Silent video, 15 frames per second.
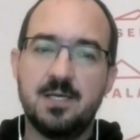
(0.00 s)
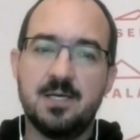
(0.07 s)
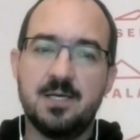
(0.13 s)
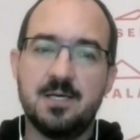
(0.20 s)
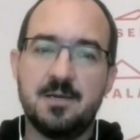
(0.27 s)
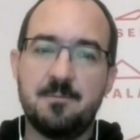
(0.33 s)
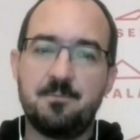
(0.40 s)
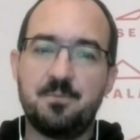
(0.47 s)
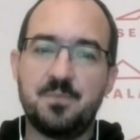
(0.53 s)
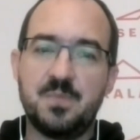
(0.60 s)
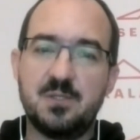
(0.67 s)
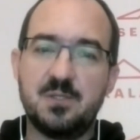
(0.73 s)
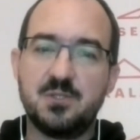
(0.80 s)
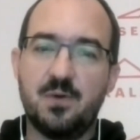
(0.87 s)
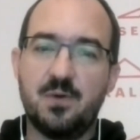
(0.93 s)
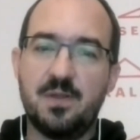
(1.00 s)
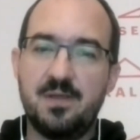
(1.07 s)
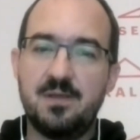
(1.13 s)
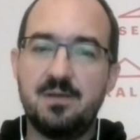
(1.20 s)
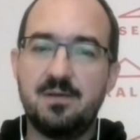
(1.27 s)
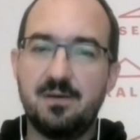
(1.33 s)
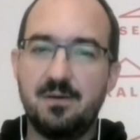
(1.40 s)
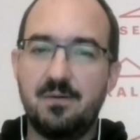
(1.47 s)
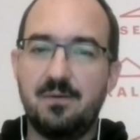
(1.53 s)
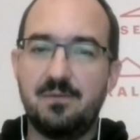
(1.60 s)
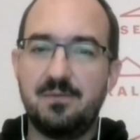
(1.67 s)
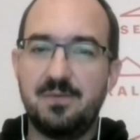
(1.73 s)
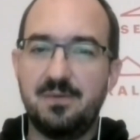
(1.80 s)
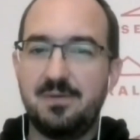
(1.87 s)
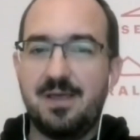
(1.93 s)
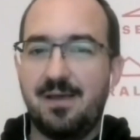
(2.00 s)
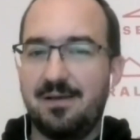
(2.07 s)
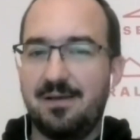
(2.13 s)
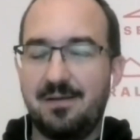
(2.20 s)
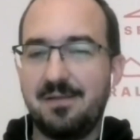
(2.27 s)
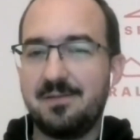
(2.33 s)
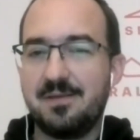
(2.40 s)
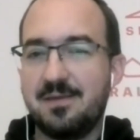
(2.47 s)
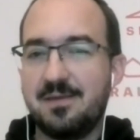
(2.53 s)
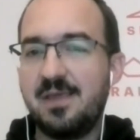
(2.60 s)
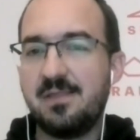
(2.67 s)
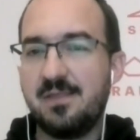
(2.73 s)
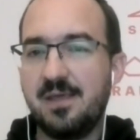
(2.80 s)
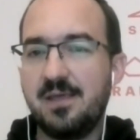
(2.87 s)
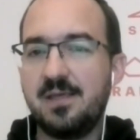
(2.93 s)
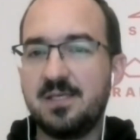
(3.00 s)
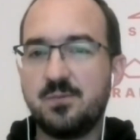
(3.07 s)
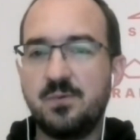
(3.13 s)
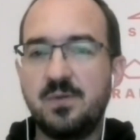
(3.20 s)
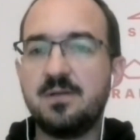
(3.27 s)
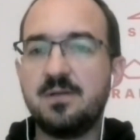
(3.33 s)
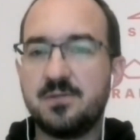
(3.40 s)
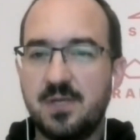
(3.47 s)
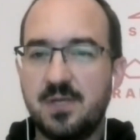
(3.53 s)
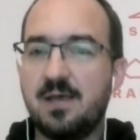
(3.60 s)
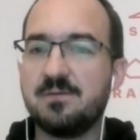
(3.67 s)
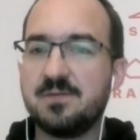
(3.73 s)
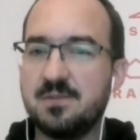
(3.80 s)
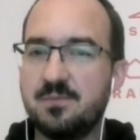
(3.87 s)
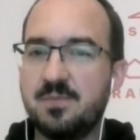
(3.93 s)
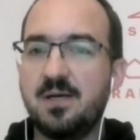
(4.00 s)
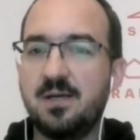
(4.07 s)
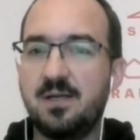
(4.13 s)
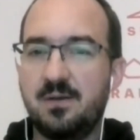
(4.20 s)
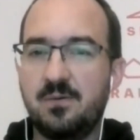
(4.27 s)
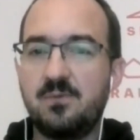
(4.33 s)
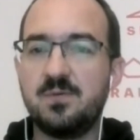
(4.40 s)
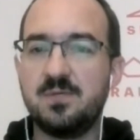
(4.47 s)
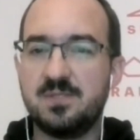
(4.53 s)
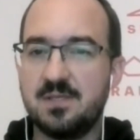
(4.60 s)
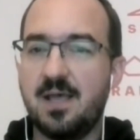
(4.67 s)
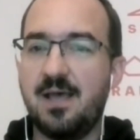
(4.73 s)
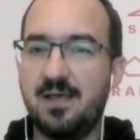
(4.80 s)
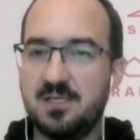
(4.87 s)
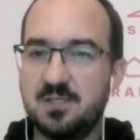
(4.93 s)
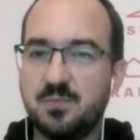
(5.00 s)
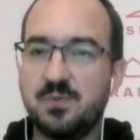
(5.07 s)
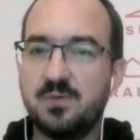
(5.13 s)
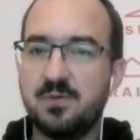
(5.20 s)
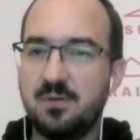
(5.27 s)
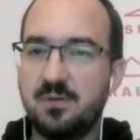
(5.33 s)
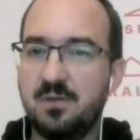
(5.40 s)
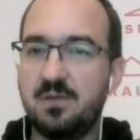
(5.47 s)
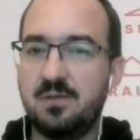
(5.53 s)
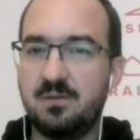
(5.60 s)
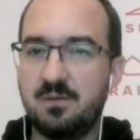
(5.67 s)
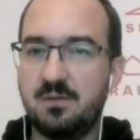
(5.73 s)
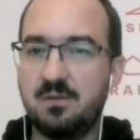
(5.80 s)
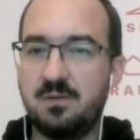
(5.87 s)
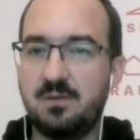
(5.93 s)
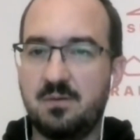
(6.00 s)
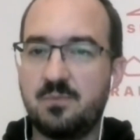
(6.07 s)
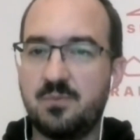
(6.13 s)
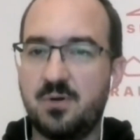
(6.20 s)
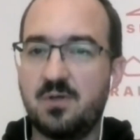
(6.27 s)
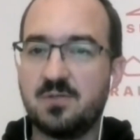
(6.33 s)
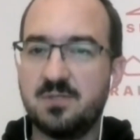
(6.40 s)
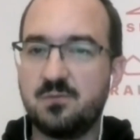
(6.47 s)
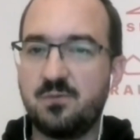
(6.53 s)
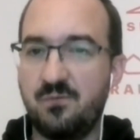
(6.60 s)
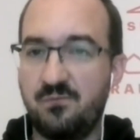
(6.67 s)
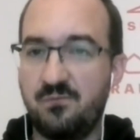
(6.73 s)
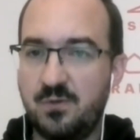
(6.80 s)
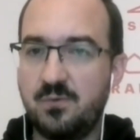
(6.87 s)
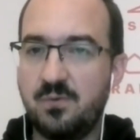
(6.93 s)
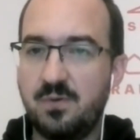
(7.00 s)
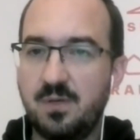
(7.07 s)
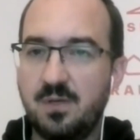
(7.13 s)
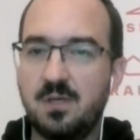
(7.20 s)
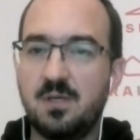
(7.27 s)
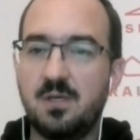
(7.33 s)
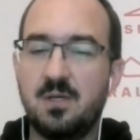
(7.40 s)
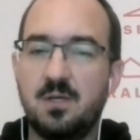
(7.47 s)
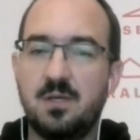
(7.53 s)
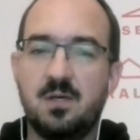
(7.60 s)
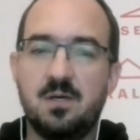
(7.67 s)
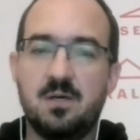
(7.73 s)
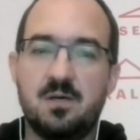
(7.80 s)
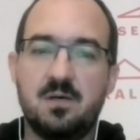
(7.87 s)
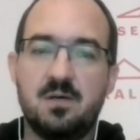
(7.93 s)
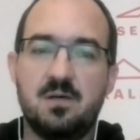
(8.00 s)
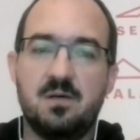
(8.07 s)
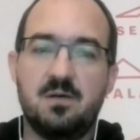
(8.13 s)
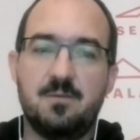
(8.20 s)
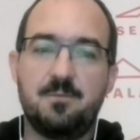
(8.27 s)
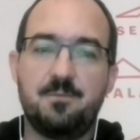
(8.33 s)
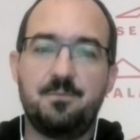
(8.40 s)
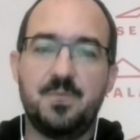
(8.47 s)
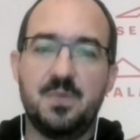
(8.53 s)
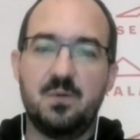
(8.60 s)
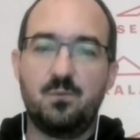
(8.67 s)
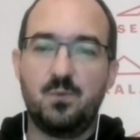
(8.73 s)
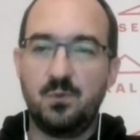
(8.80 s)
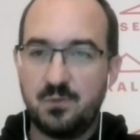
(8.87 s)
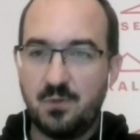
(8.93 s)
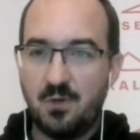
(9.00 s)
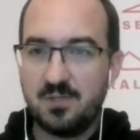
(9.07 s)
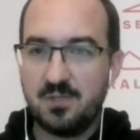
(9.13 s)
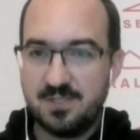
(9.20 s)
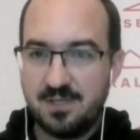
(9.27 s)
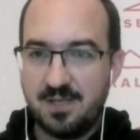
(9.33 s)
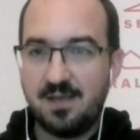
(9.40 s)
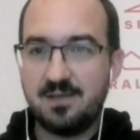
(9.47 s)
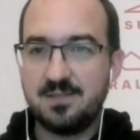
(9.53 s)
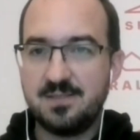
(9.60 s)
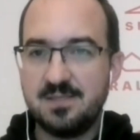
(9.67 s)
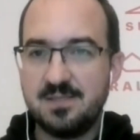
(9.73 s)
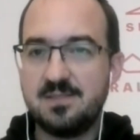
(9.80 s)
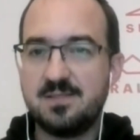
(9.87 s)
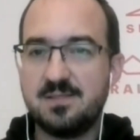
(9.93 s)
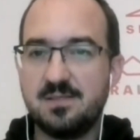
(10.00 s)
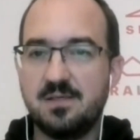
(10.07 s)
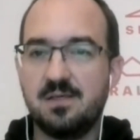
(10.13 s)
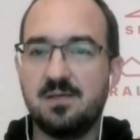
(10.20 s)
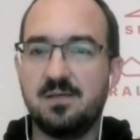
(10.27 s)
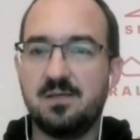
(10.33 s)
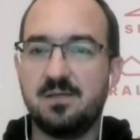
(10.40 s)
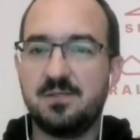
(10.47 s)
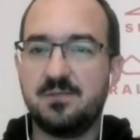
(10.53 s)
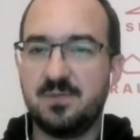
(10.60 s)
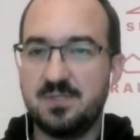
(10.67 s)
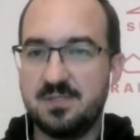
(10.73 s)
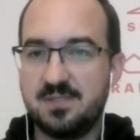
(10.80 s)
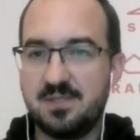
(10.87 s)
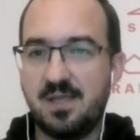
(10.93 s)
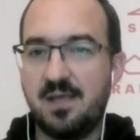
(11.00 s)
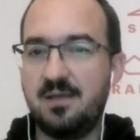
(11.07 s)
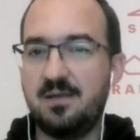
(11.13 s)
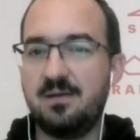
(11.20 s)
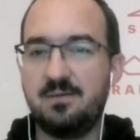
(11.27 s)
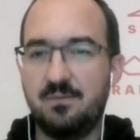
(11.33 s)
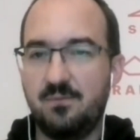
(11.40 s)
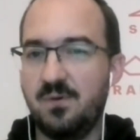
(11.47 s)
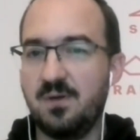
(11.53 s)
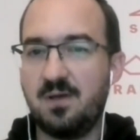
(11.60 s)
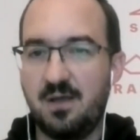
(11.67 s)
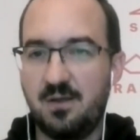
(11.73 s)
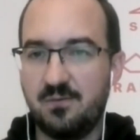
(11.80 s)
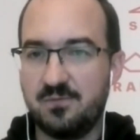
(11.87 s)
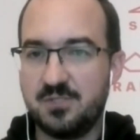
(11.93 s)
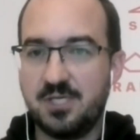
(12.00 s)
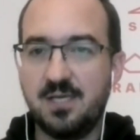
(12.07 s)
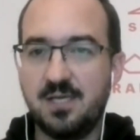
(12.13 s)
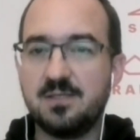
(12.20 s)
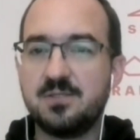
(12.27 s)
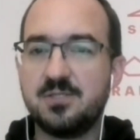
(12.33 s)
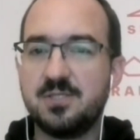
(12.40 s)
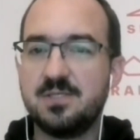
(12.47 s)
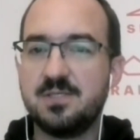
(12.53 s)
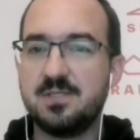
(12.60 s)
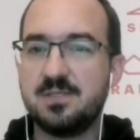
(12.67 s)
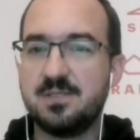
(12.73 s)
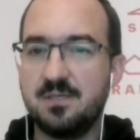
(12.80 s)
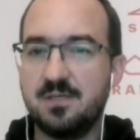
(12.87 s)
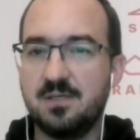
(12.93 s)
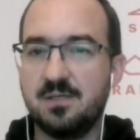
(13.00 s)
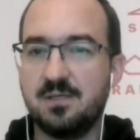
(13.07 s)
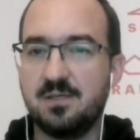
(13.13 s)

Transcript: So I think the key thing is really to have somebody who is expert in process review, root cause analysis to understand what kind of challenges